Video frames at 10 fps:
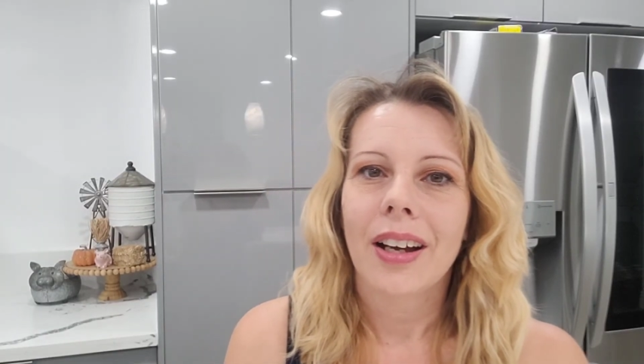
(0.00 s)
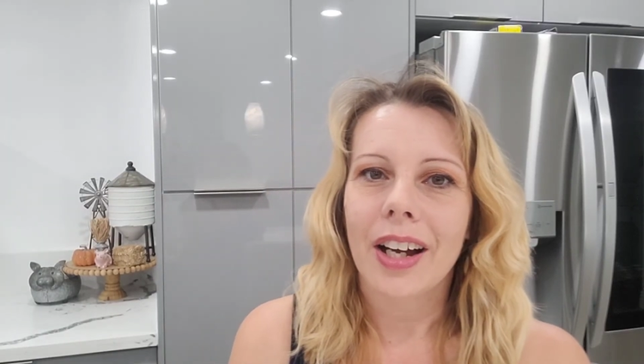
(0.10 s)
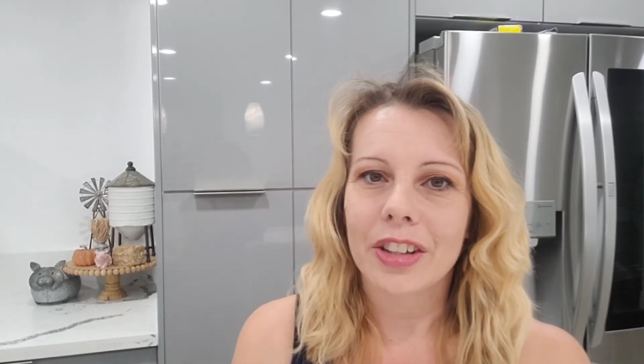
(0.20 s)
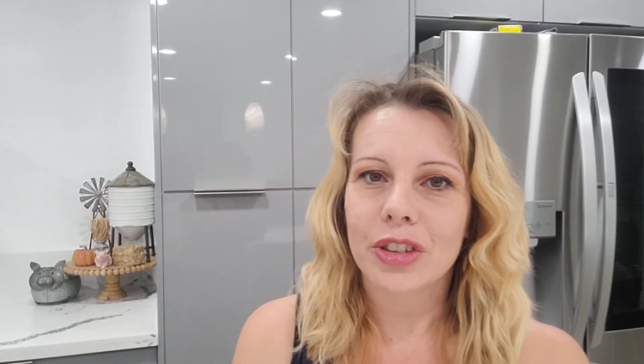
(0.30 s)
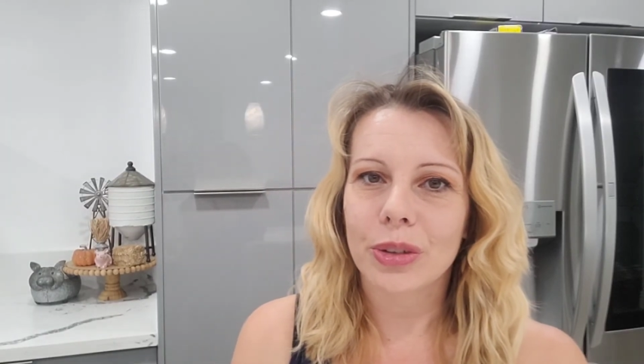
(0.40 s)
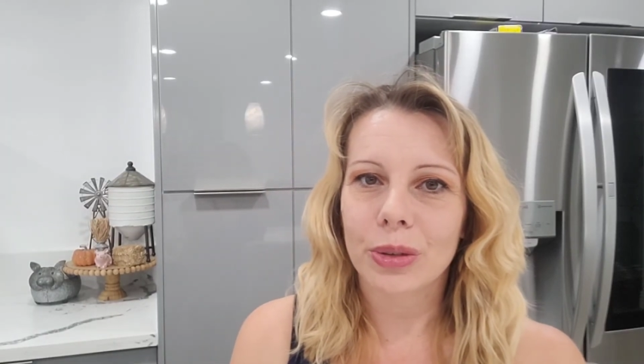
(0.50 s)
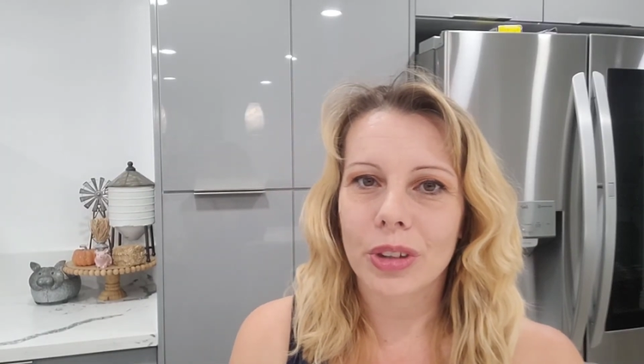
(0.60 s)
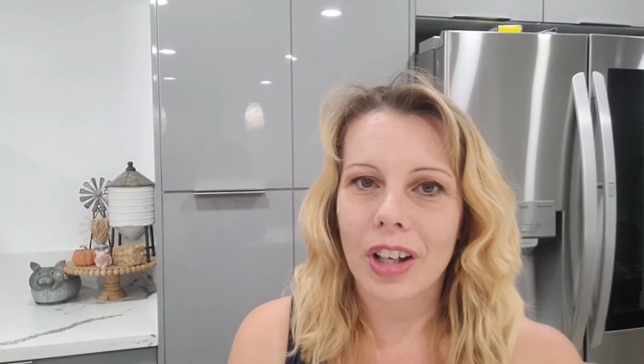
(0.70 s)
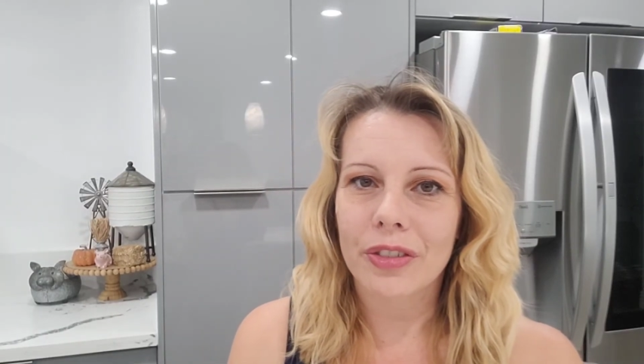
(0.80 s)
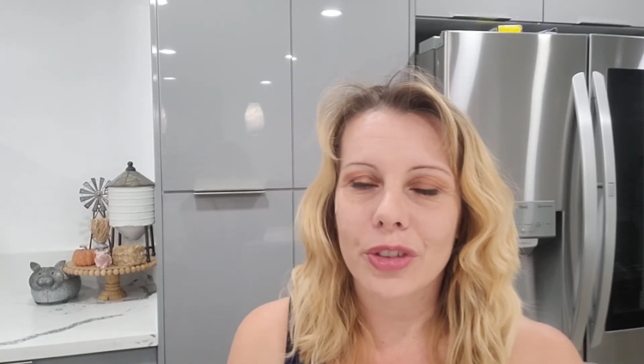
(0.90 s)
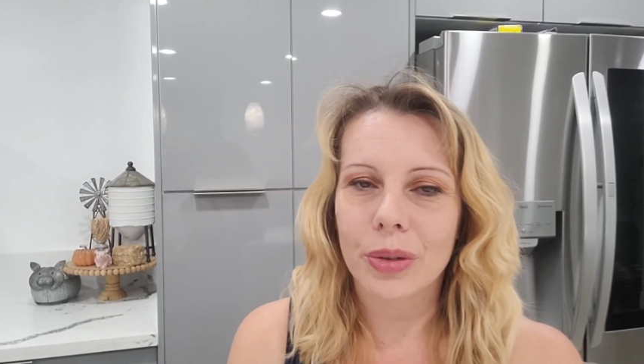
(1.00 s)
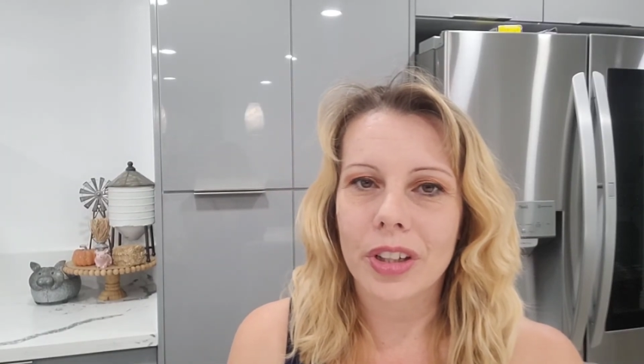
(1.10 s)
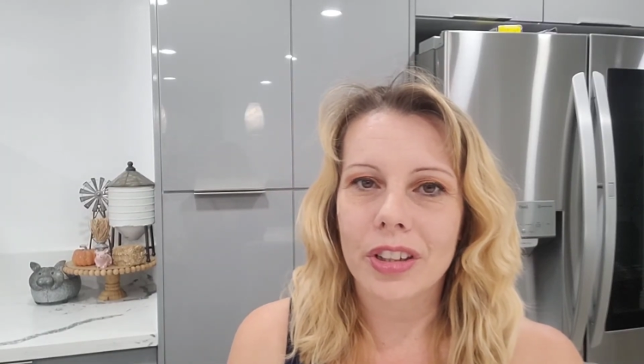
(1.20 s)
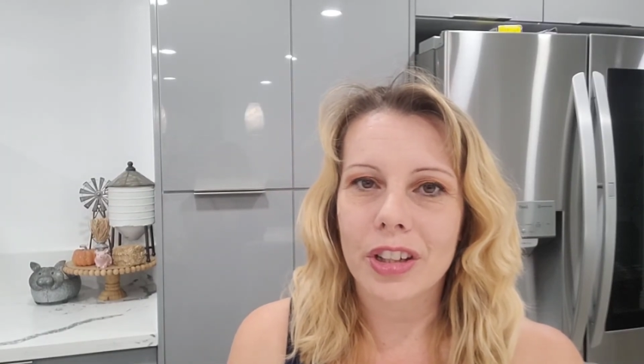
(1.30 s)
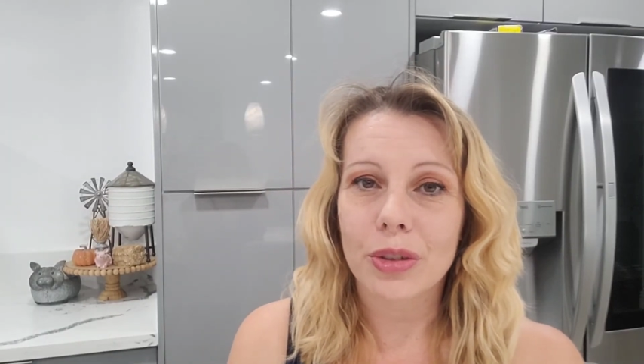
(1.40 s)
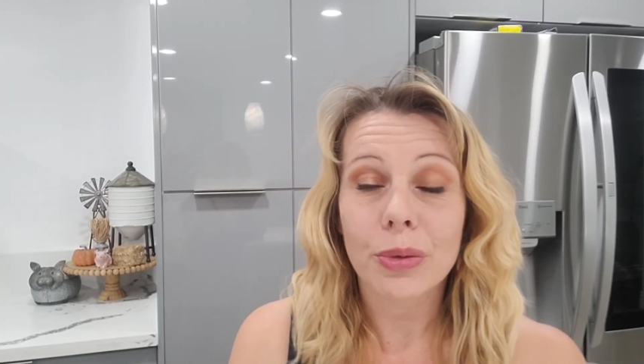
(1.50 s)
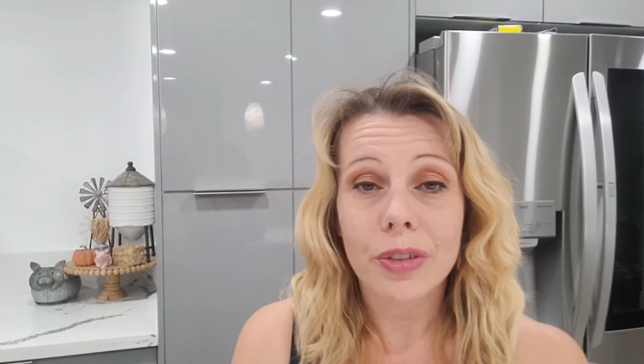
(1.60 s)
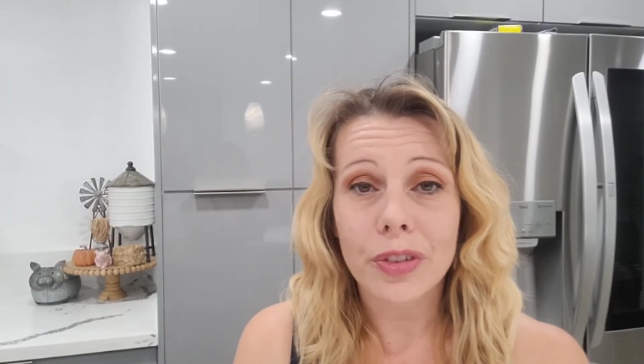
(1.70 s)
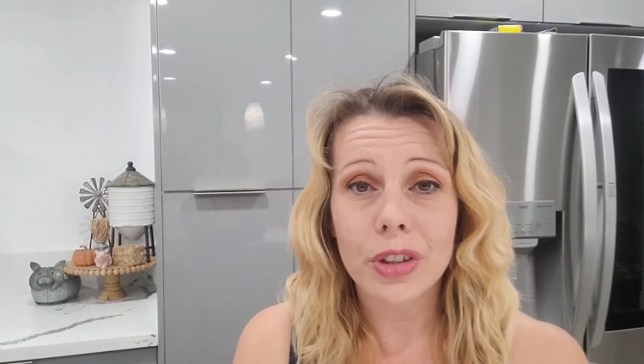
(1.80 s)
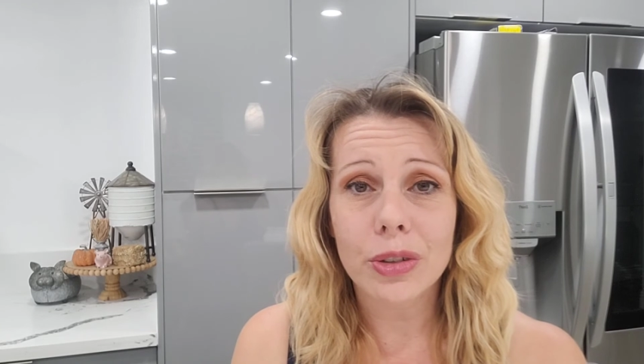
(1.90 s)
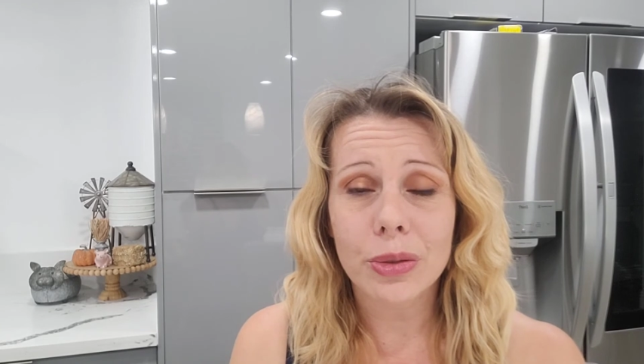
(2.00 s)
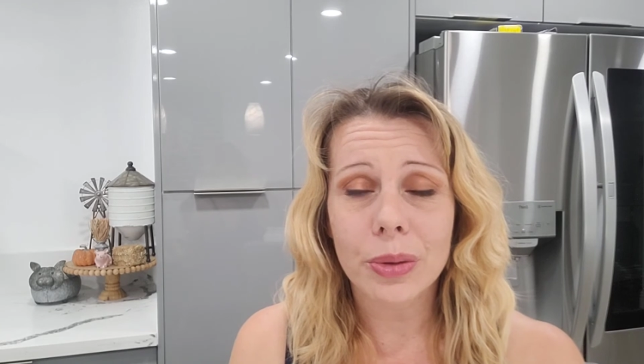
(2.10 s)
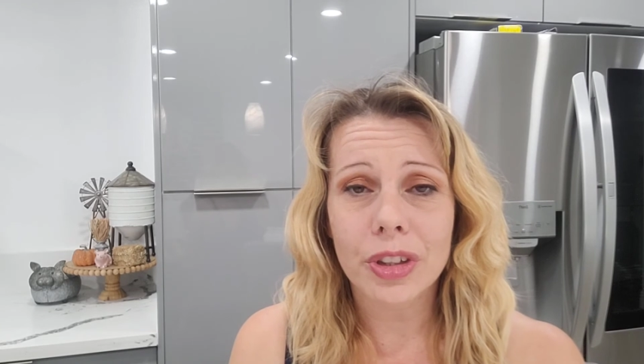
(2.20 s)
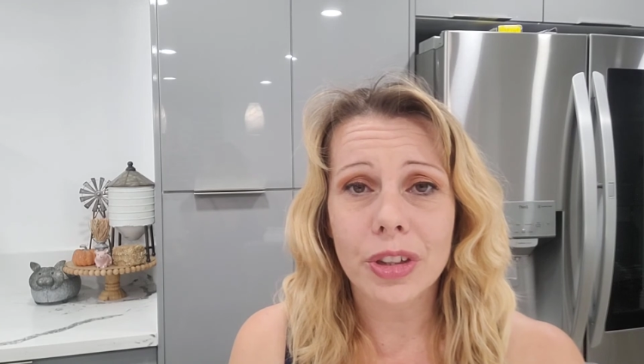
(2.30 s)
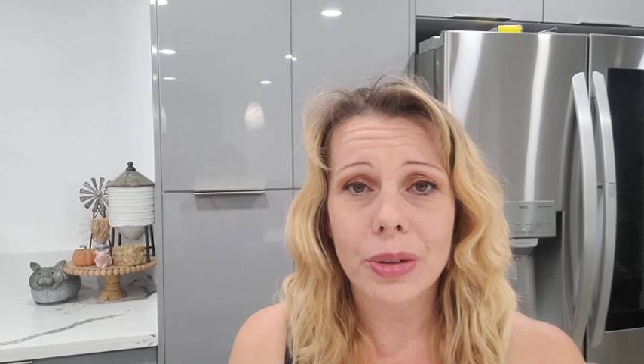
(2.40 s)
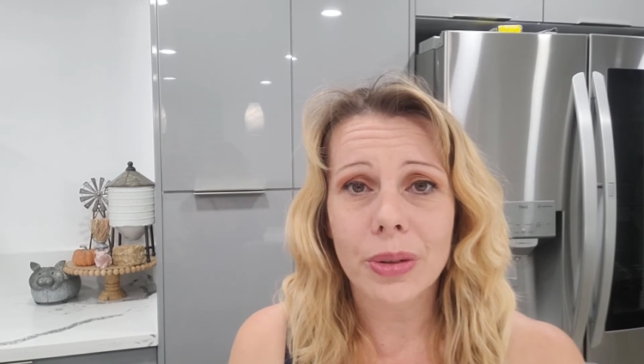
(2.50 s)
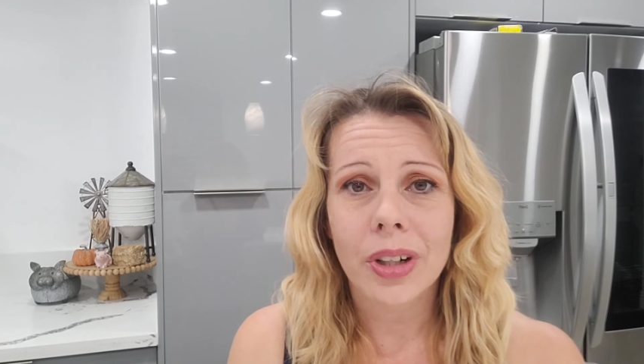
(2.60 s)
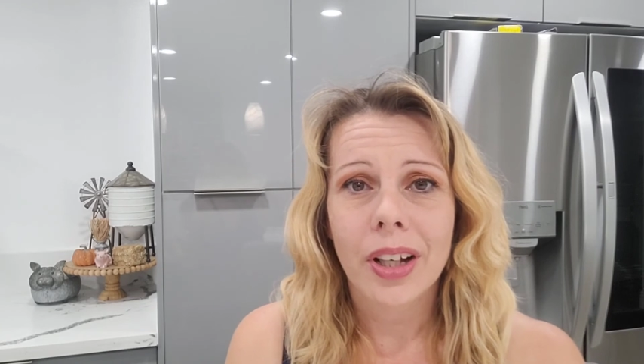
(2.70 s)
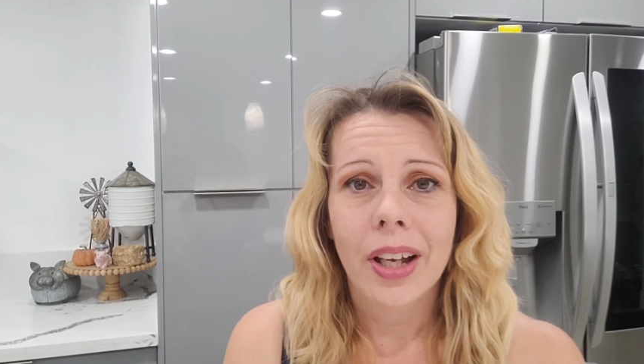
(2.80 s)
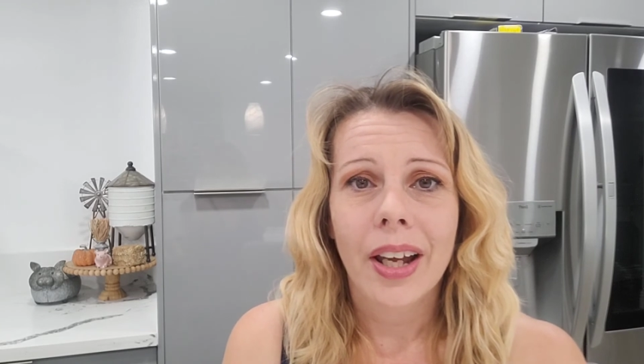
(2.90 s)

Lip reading: I do love doing these reviews with you,